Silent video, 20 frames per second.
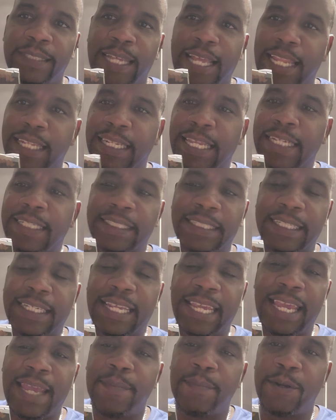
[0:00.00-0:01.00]
I like the
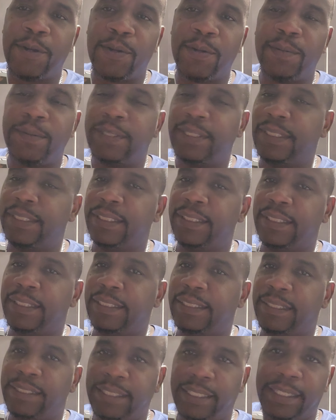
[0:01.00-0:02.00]
camo,
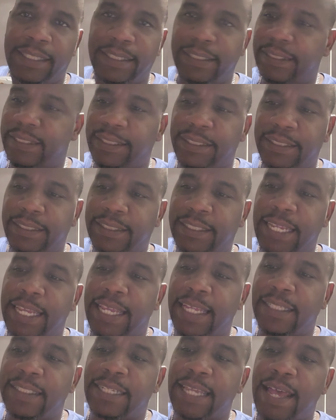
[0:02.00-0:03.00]
and it
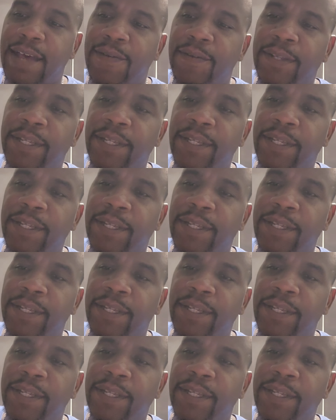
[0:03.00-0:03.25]
stands out.